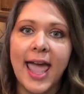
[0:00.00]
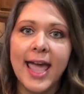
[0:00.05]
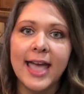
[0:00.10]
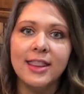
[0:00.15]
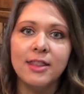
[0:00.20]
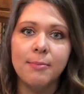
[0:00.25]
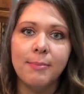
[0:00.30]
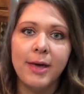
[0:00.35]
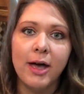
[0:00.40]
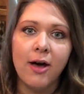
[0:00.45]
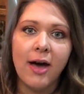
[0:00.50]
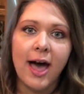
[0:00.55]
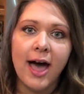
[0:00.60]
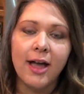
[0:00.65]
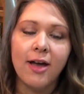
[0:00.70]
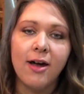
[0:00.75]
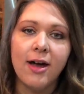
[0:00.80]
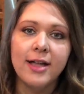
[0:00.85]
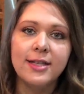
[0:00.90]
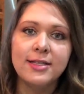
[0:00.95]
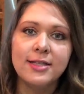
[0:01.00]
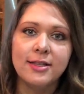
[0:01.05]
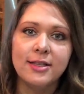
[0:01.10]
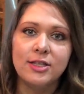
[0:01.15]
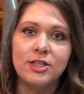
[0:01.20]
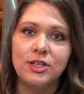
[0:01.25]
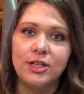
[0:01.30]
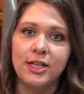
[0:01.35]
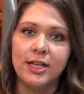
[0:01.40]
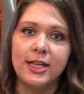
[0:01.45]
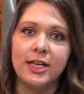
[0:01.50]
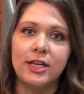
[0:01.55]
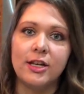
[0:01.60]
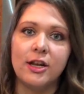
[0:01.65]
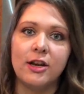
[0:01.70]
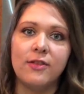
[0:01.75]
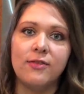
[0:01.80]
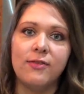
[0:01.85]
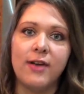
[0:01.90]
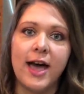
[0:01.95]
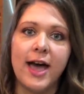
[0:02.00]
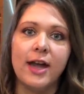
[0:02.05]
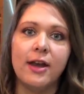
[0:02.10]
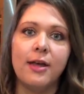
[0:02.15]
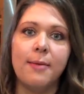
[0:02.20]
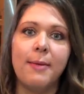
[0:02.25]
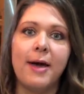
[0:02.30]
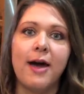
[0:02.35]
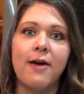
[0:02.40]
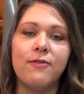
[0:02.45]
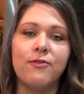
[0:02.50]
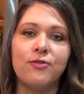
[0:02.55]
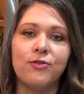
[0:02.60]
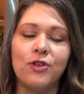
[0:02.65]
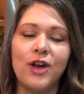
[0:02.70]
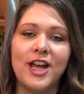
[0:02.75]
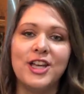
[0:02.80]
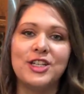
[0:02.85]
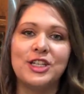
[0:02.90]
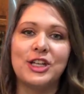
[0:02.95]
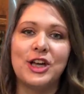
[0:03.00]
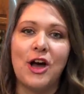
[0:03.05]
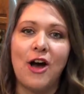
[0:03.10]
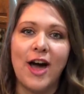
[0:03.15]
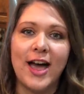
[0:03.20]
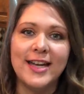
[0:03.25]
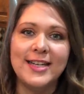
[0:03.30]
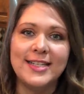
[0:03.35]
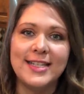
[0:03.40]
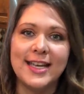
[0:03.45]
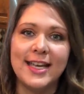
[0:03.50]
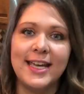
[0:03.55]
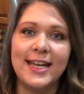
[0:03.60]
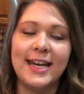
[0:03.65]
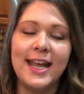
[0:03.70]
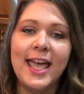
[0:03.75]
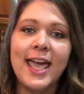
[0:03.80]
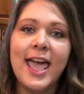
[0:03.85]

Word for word: and the bell icon so that you can get notified about fresh content.